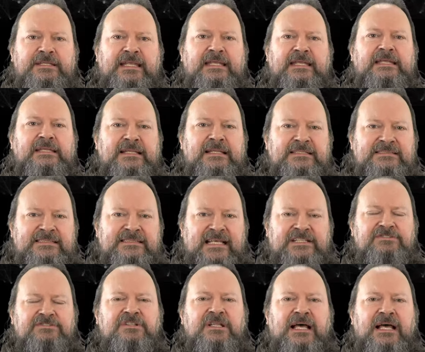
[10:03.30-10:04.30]
the
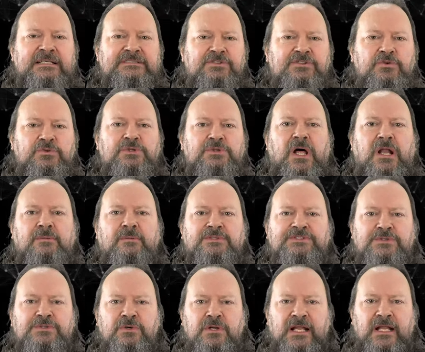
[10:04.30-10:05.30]
decentralized
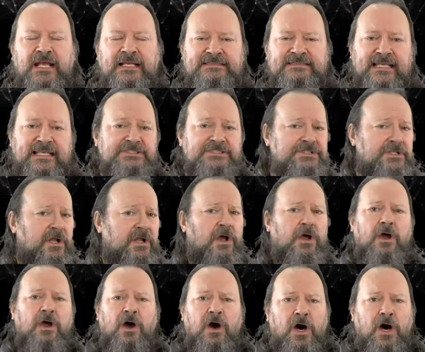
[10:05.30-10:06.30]
autonomous organization
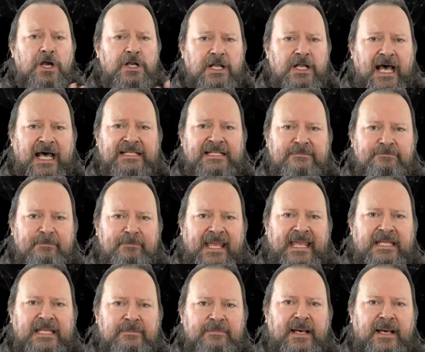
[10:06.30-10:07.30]
are not
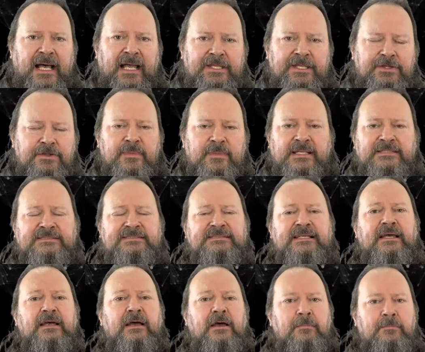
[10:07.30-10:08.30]
made by humans,
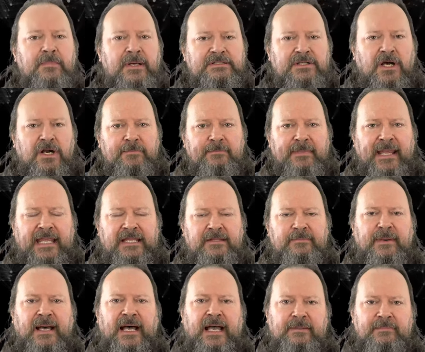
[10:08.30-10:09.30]
but are
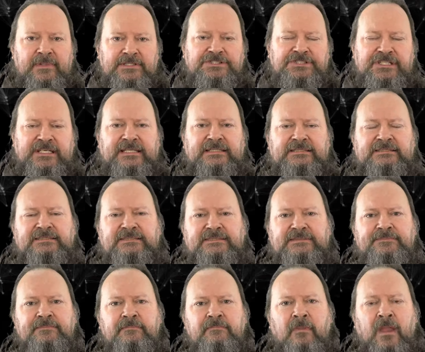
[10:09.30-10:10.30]
made by machines.
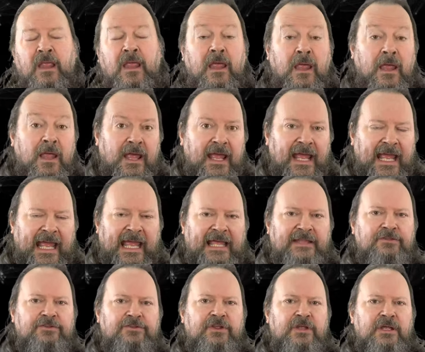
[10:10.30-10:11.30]

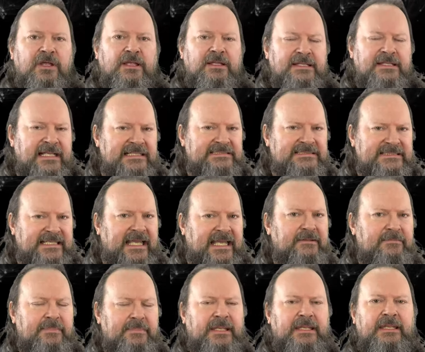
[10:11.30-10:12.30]
And this
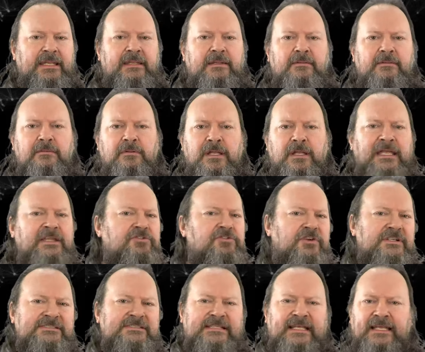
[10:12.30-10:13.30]
can be
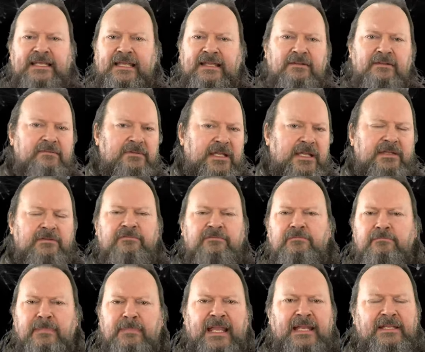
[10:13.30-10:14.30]
interesting
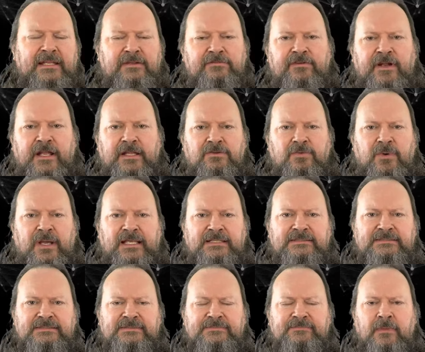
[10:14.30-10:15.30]
in many different
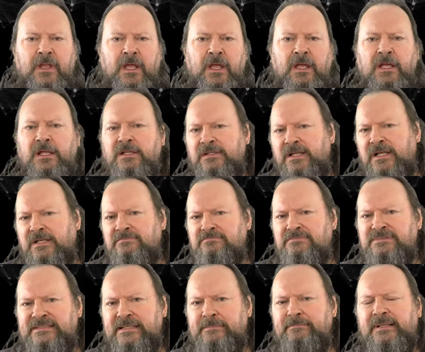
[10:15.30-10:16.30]
ways. The
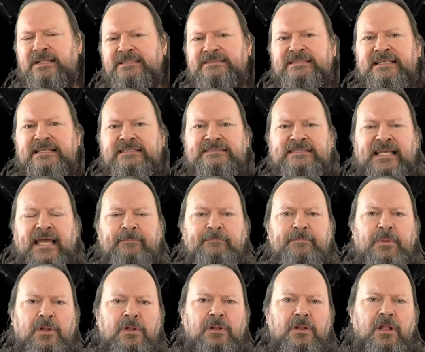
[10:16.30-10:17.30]
simplest
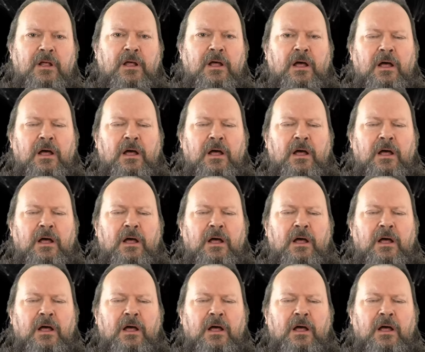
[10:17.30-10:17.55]
example